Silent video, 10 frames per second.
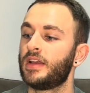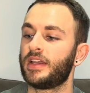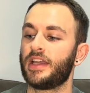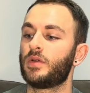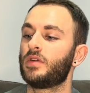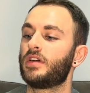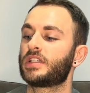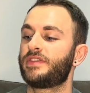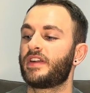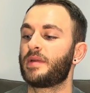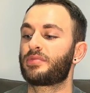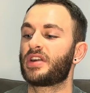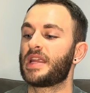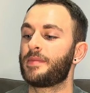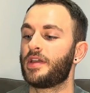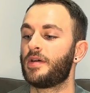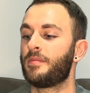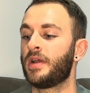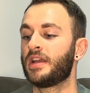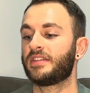It all looks very
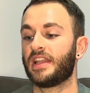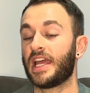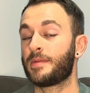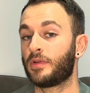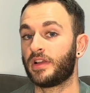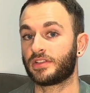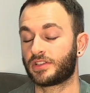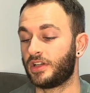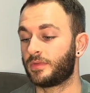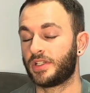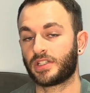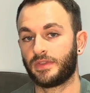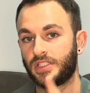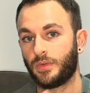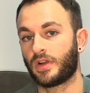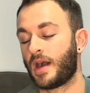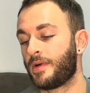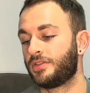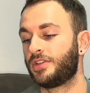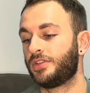premium. The label looks good, which obviously we'll come
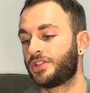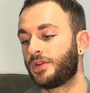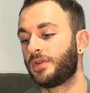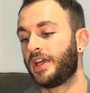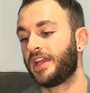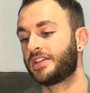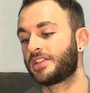on to shortly.